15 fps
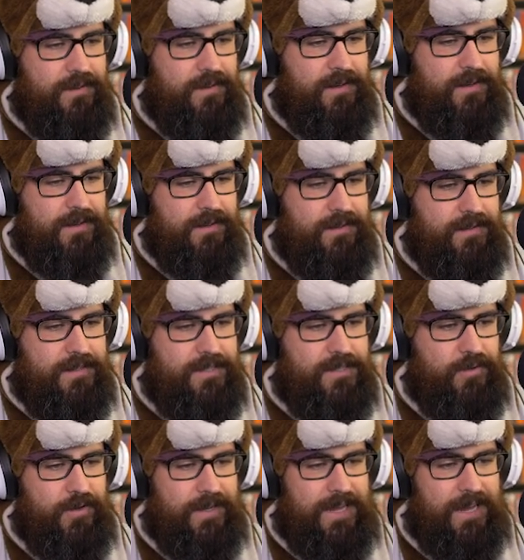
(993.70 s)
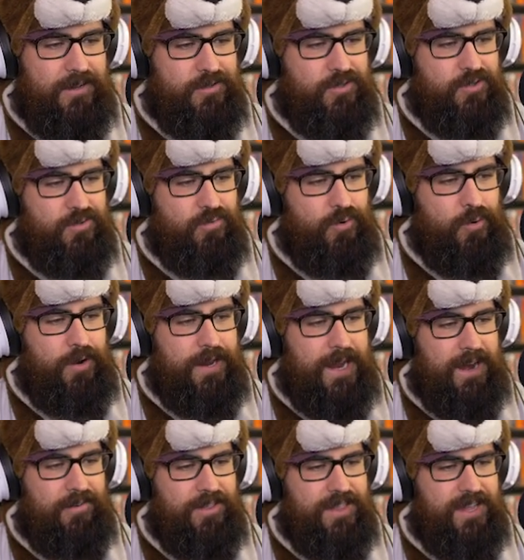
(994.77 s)
Uh, student is ruining
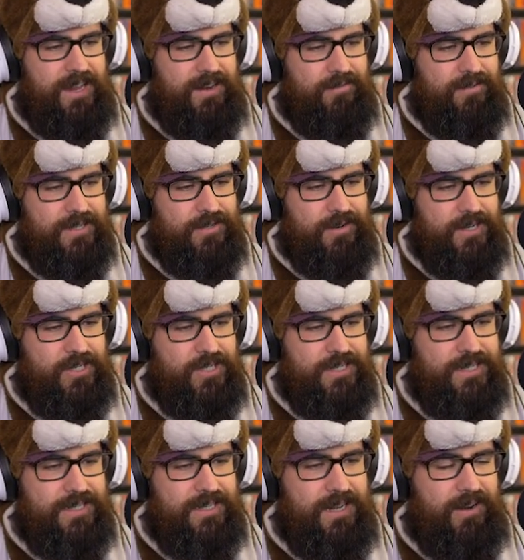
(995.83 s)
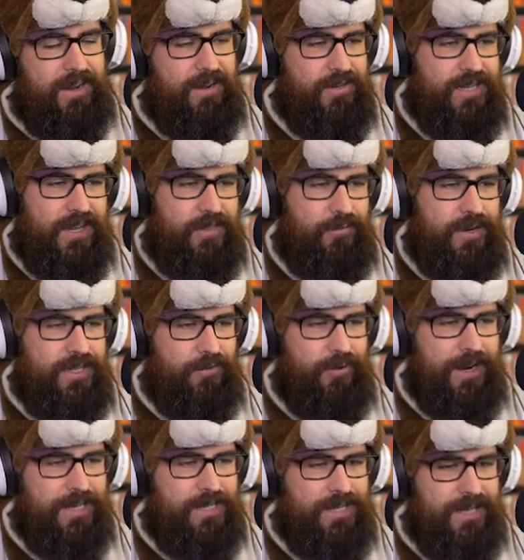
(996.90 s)
everything. Resurrection. Oh yeah, we still got the
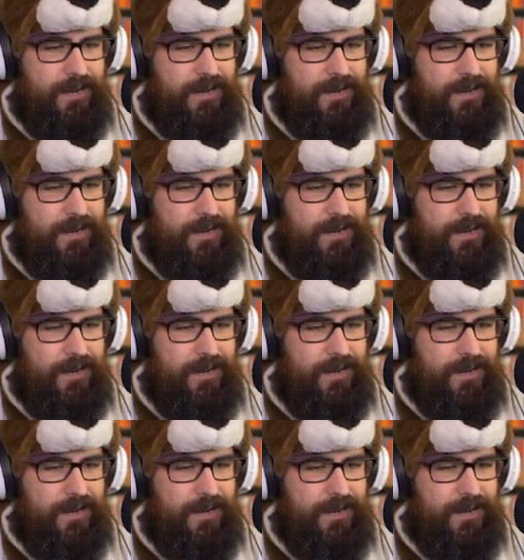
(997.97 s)
resurrection to